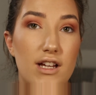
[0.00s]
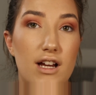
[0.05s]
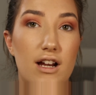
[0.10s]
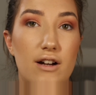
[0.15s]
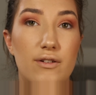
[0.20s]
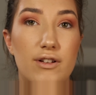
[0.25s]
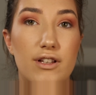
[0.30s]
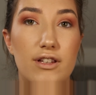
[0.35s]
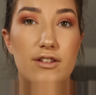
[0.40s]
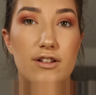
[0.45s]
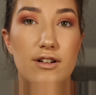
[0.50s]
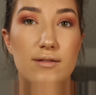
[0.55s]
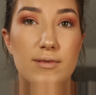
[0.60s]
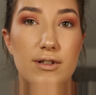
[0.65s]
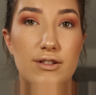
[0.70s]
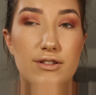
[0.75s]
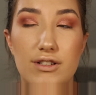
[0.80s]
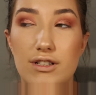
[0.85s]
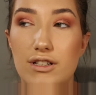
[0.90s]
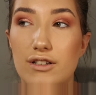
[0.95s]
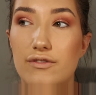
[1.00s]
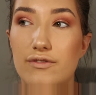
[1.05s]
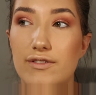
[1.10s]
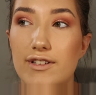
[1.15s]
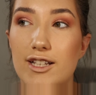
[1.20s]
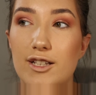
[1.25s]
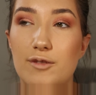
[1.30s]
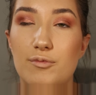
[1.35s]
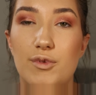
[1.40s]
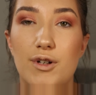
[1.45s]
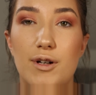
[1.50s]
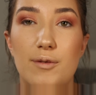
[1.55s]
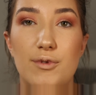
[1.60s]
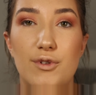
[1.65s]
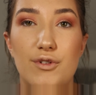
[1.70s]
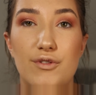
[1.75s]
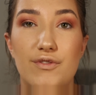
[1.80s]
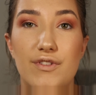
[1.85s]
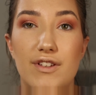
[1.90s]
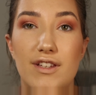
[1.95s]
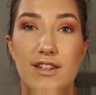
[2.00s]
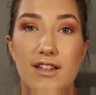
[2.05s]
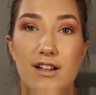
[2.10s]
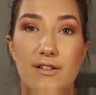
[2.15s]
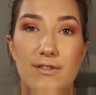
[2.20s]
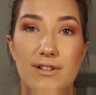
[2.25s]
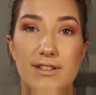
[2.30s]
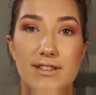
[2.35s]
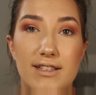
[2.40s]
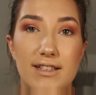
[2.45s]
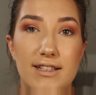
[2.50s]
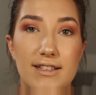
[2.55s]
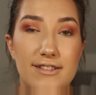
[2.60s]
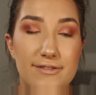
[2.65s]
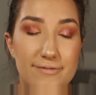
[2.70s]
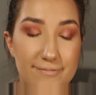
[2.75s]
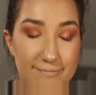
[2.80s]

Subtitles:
I really thought about doing a flick, but I'm not feeling that risky.